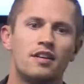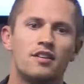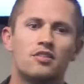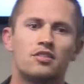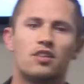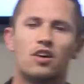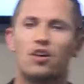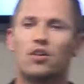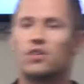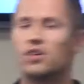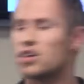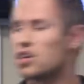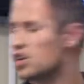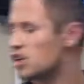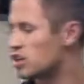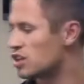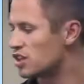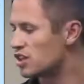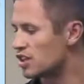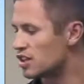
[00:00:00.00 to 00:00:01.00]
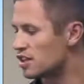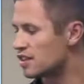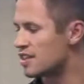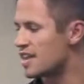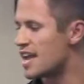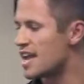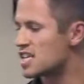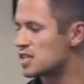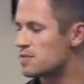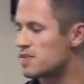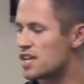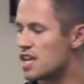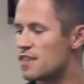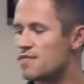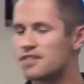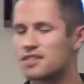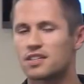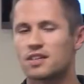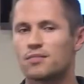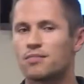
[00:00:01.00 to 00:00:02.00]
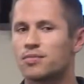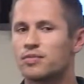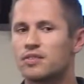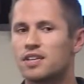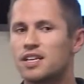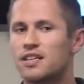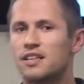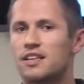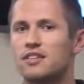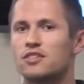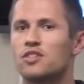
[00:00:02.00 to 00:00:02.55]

So the SPF is completely,